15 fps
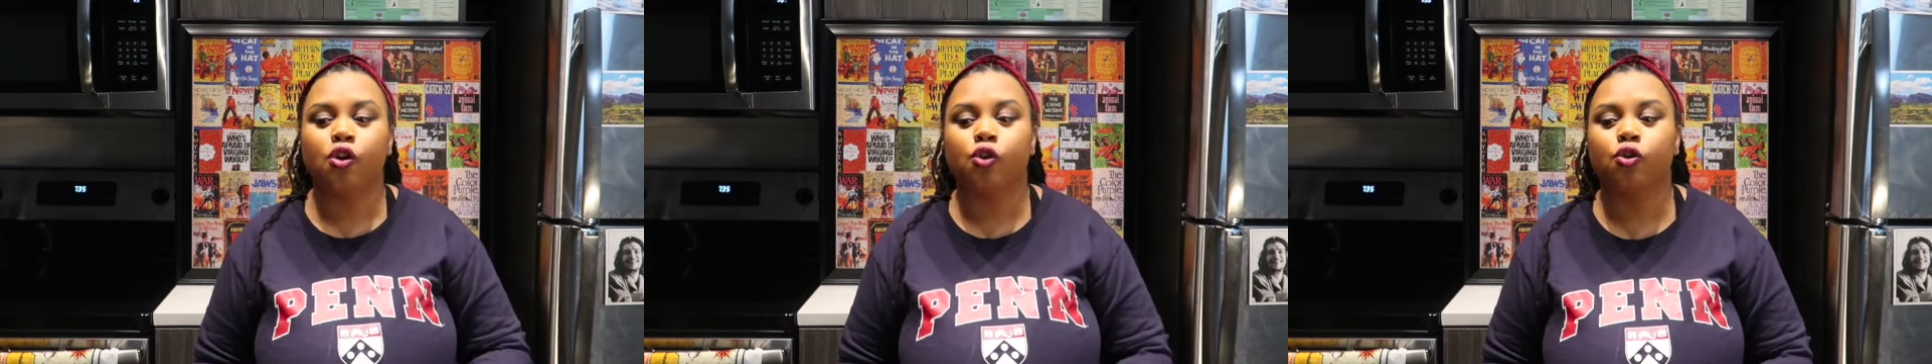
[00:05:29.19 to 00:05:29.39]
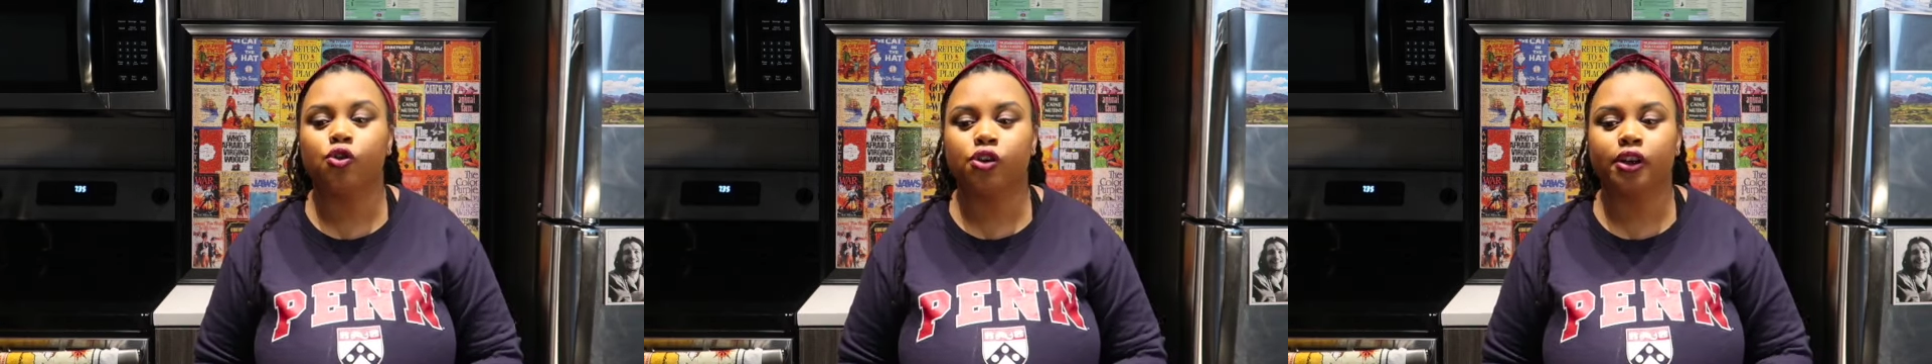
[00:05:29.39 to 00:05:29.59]

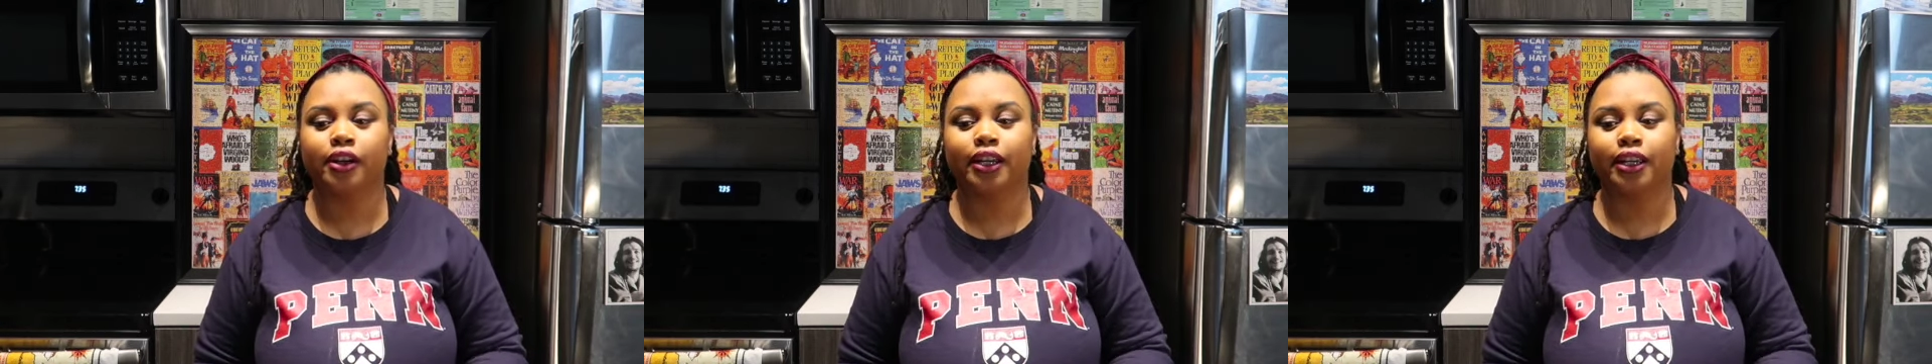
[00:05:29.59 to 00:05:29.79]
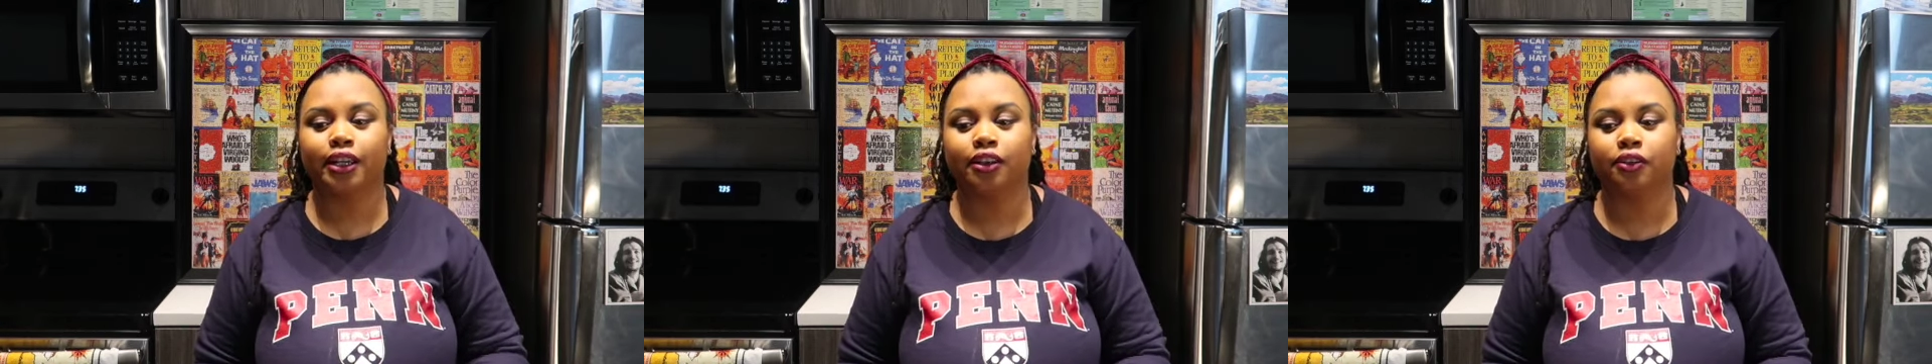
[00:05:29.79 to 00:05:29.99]
or
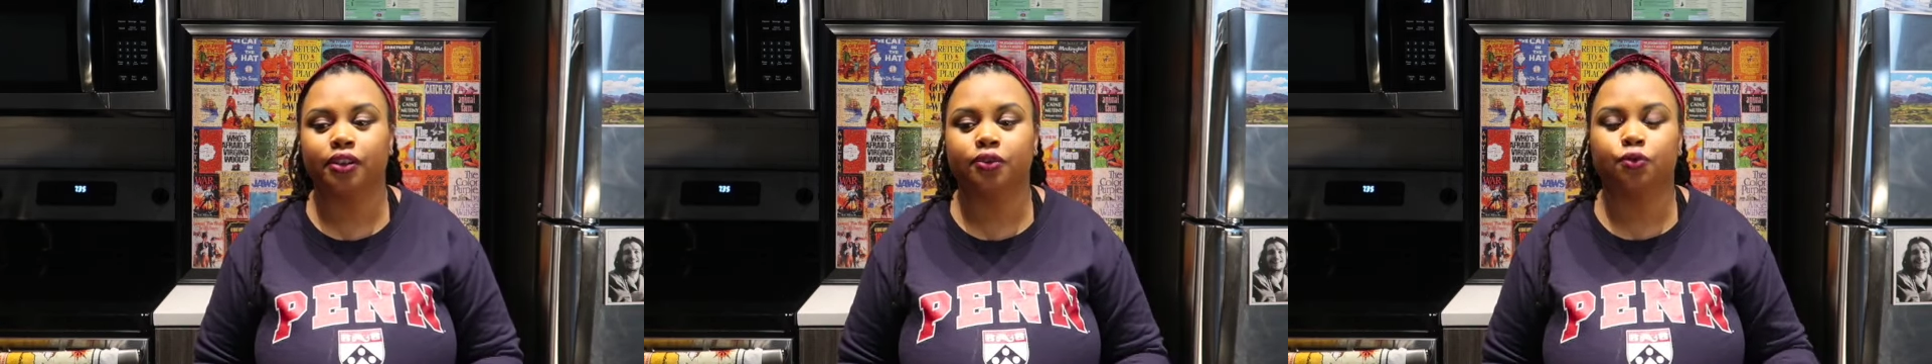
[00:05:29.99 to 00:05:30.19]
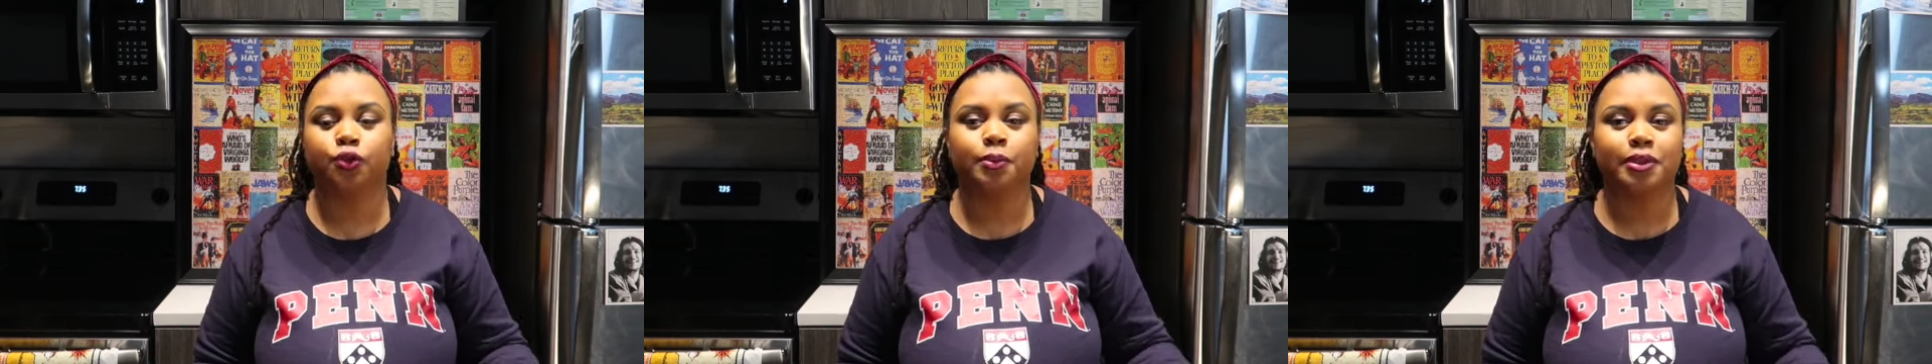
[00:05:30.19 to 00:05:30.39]

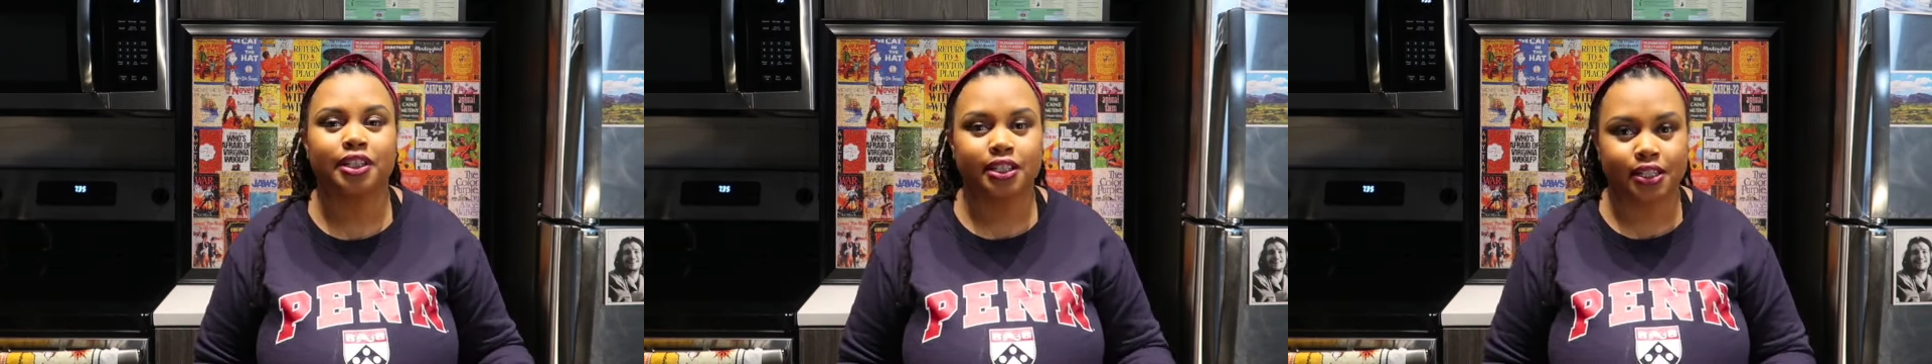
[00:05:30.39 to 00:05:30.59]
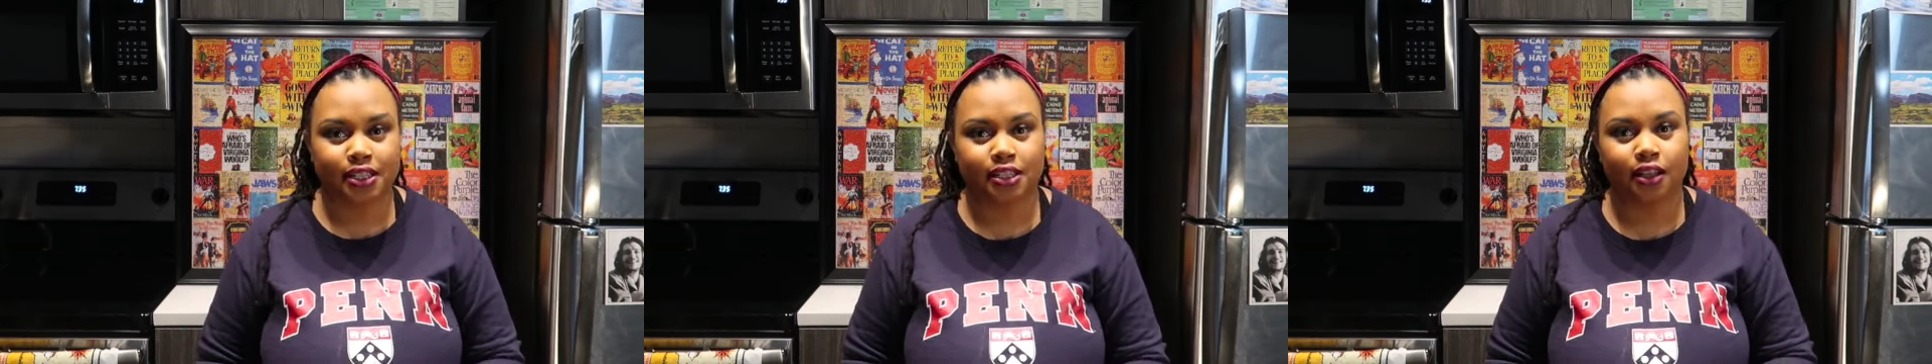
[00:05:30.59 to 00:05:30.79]
hearing
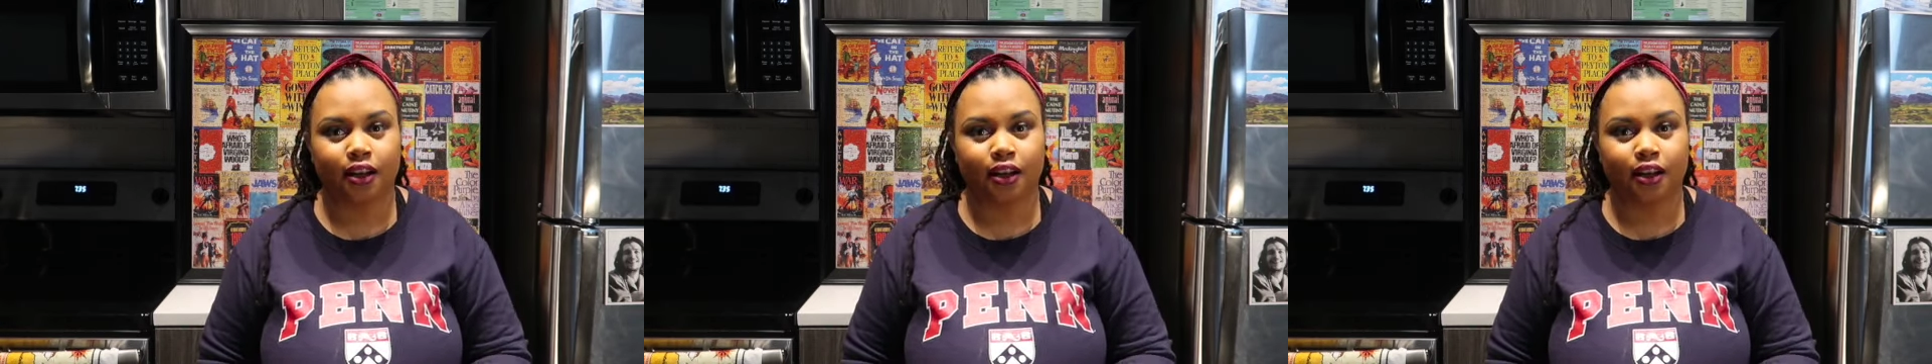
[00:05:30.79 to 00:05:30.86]
remnants